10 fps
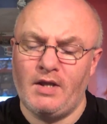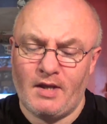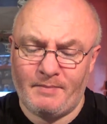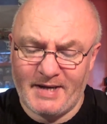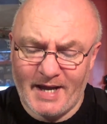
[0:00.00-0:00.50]

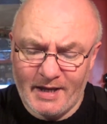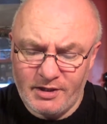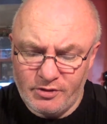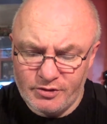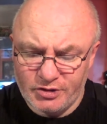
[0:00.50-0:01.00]
I mean, I
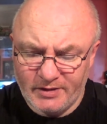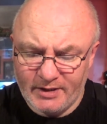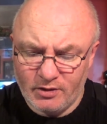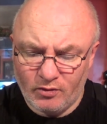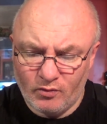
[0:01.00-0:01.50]
usually
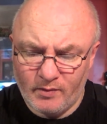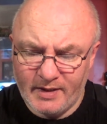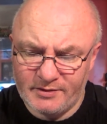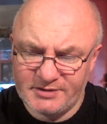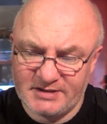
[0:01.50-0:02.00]
go
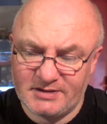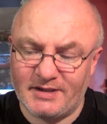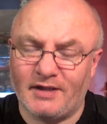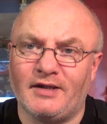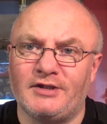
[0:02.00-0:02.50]
with
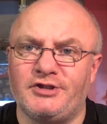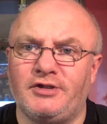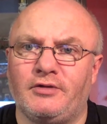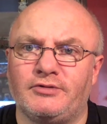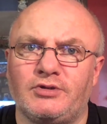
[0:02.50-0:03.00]
Citadel, as you
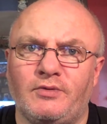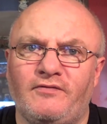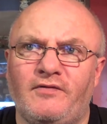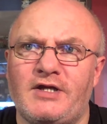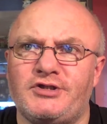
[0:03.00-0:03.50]
know. So with
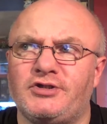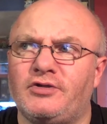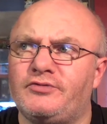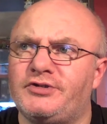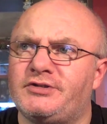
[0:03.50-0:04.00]
flesh
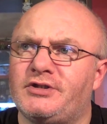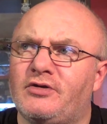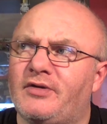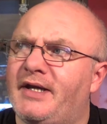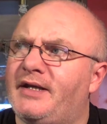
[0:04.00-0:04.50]
tones, you're
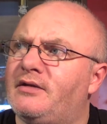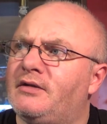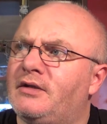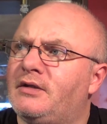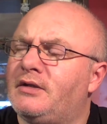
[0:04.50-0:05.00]
talking
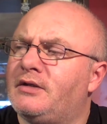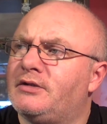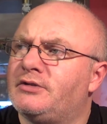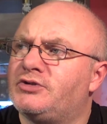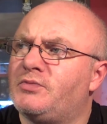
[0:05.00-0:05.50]

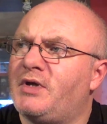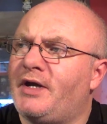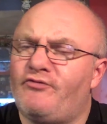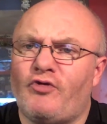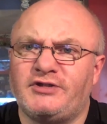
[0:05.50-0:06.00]
something
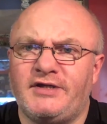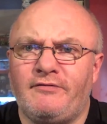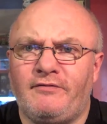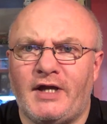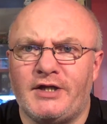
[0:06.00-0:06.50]
like rotting
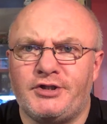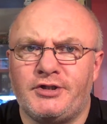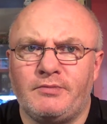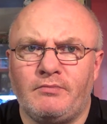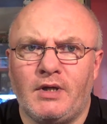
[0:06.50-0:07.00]
flesh.